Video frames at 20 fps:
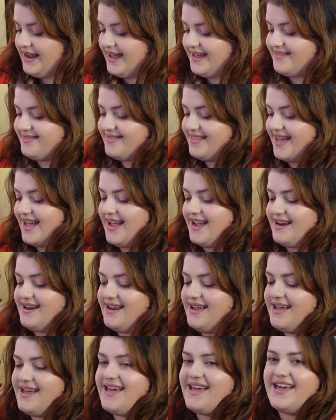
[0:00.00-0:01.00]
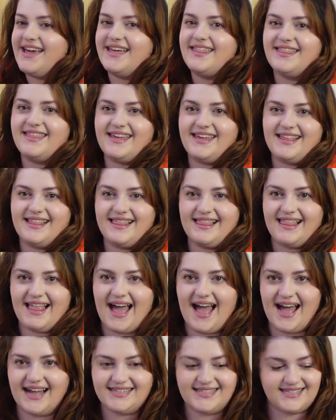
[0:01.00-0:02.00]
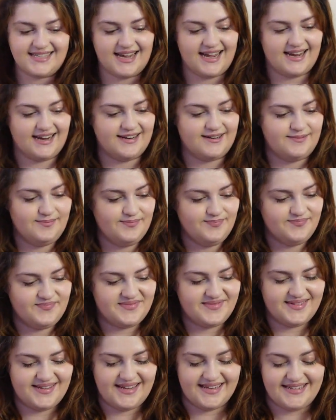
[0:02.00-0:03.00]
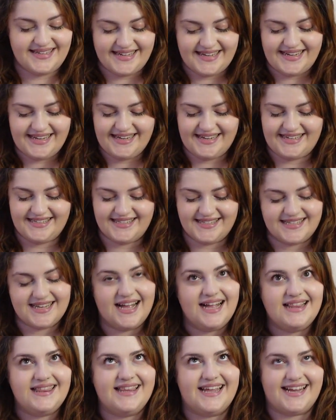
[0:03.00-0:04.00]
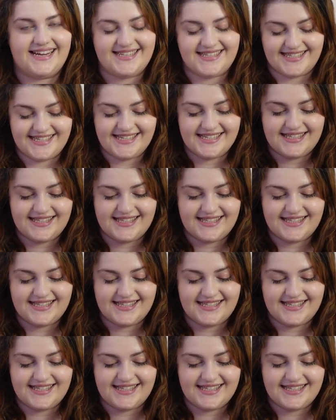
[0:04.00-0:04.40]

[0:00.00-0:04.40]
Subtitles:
and then the last item is a Lazy